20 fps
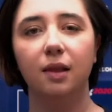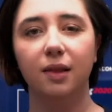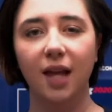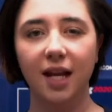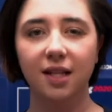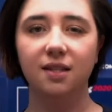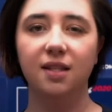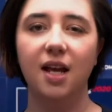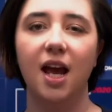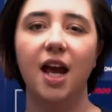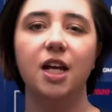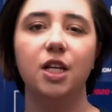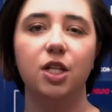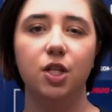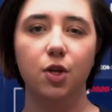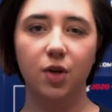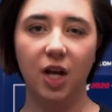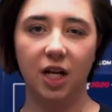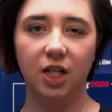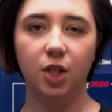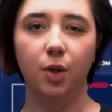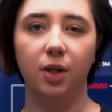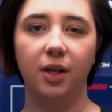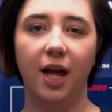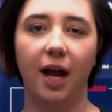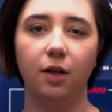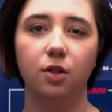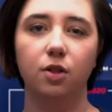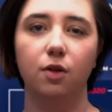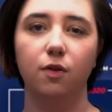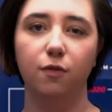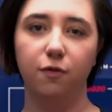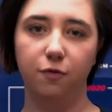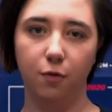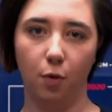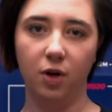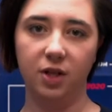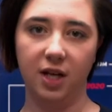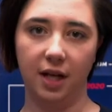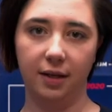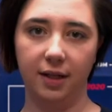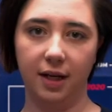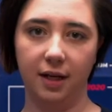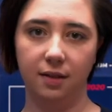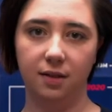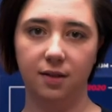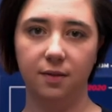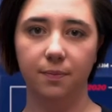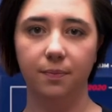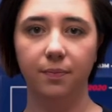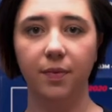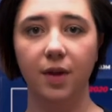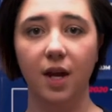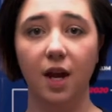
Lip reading: Let's say you get to elect 4 delegates.